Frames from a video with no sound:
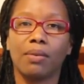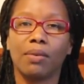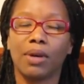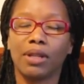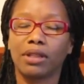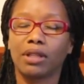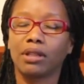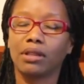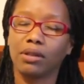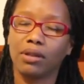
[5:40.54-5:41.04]

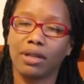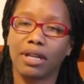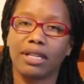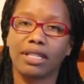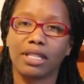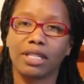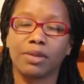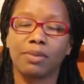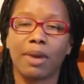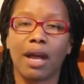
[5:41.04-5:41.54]
what the Lord
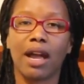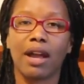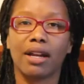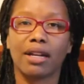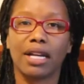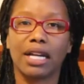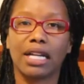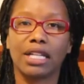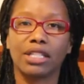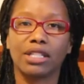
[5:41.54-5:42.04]
has
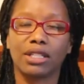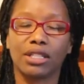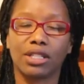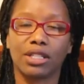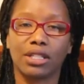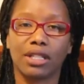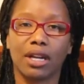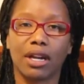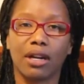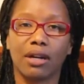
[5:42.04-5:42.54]
inspired us
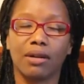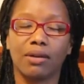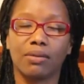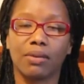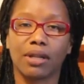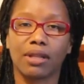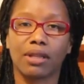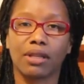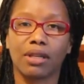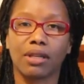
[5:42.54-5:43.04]
to share
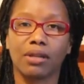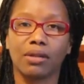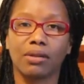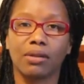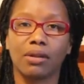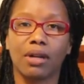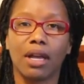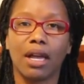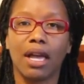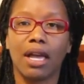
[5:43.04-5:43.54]
with you.
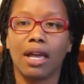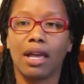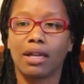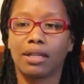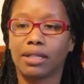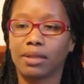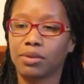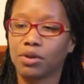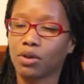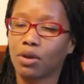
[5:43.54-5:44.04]

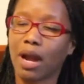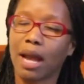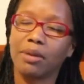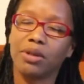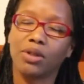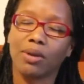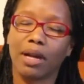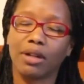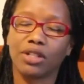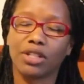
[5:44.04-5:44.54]
Subscribe
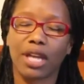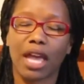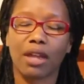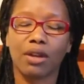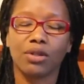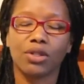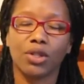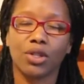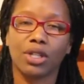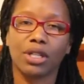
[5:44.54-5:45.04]
to our
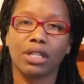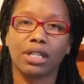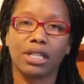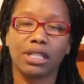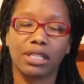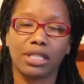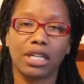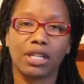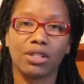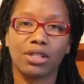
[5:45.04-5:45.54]
channel so you can
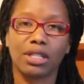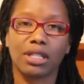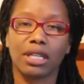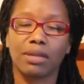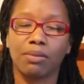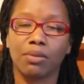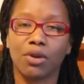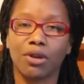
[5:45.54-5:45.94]
continue to get